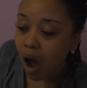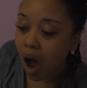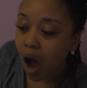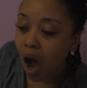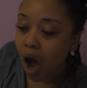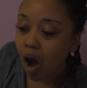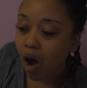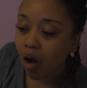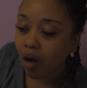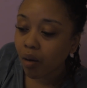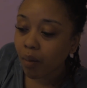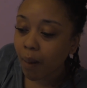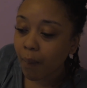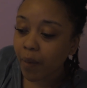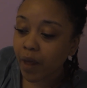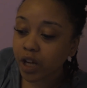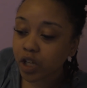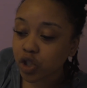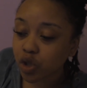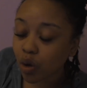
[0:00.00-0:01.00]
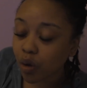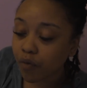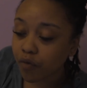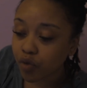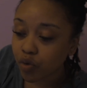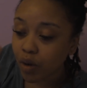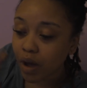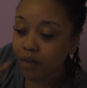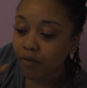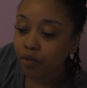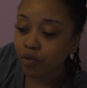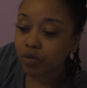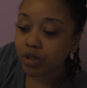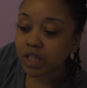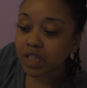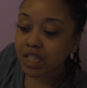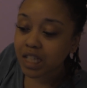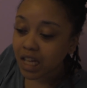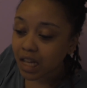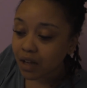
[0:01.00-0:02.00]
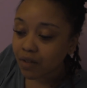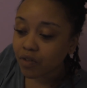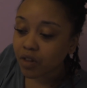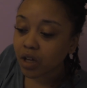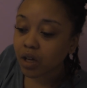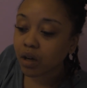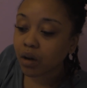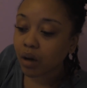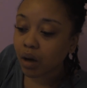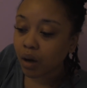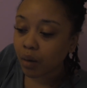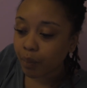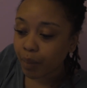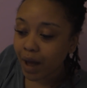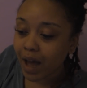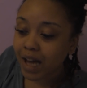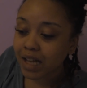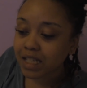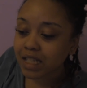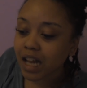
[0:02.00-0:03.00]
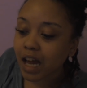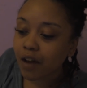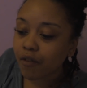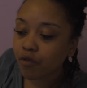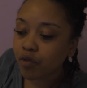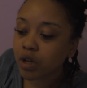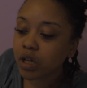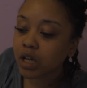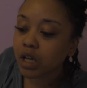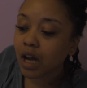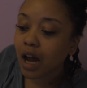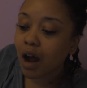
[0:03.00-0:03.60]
I'm not sure if you ever received a past life reading.